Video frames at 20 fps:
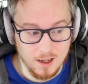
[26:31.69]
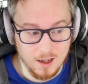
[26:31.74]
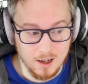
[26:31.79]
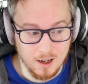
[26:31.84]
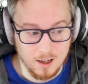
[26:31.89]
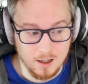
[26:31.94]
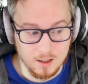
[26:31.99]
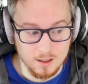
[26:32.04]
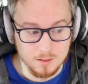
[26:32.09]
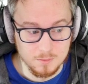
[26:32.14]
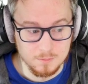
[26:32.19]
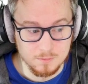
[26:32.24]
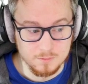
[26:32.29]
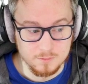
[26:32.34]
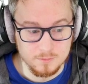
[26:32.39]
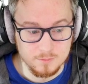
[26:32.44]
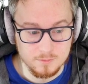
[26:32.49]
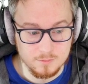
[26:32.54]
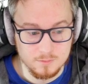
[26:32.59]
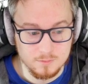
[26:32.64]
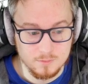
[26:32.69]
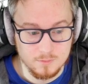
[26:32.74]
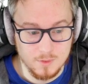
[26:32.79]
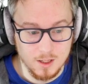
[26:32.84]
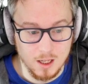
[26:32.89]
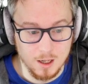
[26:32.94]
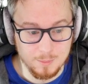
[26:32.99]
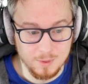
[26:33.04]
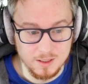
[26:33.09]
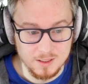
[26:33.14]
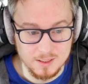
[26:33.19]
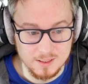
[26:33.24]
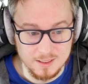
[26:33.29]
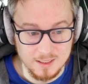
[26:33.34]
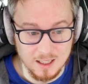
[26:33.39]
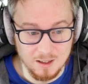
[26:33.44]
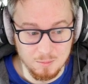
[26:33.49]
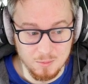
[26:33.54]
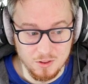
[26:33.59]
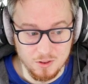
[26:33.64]
coming to the
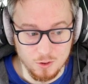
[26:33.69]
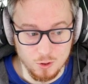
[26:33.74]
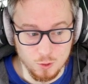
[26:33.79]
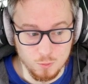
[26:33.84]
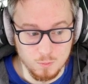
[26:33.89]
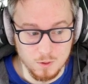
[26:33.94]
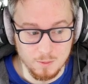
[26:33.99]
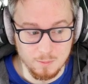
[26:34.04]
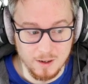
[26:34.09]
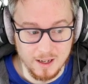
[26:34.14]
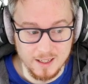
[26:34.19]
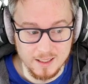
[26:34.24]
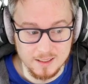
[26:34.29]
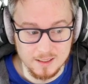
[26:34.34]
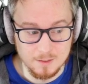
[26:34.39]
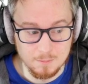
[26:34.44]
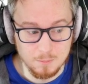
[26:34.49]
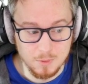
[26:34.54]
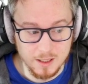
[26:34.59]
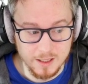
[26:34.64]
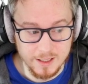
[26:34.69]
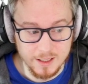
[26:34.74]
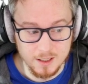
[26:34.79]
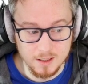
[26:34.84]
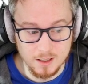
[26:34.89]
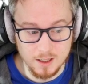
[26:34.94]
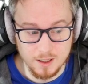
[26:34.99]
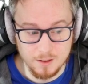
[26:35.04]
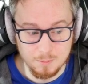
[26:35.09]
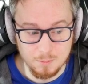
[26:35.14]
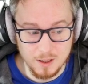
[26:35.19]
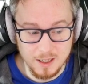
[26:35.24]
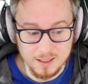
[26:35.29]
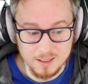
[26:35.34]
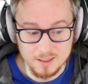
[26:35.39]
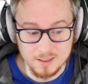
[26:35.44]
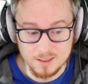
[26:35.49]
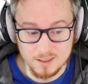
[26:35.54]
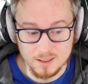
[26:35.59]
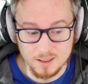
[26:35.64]
game with an open mind and playing a lot and
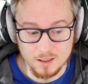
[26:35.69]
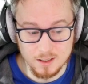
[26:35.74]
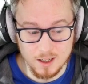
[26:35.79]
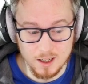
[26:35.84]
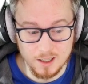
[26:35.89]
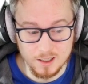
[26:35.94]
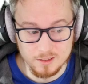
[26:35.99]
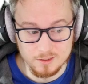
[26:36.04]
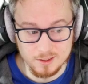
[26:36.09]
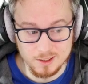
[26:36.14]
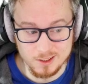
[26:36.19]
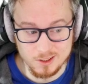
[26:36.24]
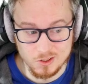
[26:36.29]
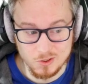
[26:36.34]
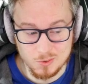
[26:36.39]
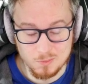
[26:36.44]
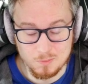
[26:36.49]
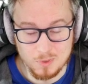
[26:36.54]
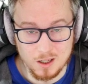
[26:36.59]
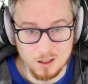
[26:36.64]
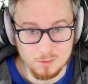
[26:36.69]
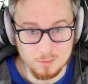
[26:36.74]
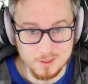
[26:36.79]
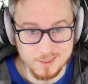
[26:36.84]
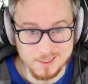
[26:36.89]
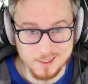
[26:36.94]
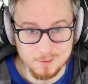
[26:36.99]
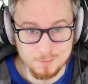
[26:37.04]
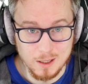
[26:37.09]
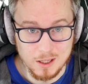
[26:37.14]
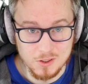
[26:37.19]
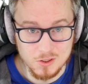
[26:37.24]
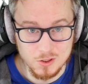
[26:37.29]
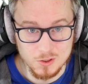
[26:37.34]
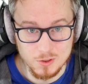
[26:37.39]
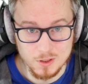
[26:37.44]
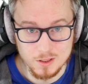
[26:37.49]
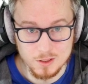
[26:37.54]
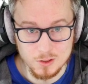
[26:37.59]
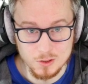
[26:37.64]
practicing a lot is probably the best you
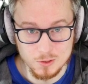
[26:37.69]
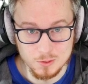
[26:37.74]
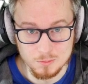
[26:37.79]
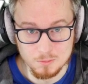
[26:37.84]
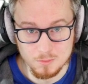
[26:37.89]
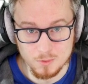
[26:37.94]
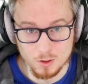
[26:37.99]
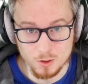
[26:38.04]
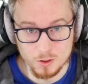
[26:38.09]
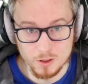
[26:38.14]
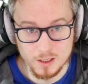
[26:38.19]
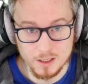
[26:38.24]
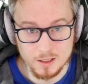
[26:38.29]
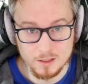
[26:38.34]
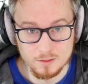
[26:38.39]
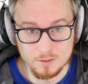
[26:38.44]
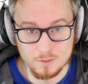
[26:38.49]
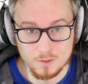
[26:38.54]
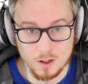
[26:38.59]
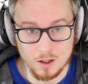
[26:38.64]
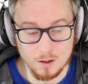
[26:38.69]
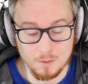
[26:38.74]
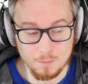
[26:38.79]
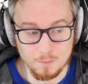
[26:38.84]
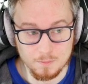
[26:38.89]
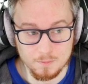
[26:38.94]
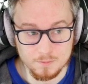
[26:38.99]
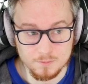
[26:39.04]
can do. Learning from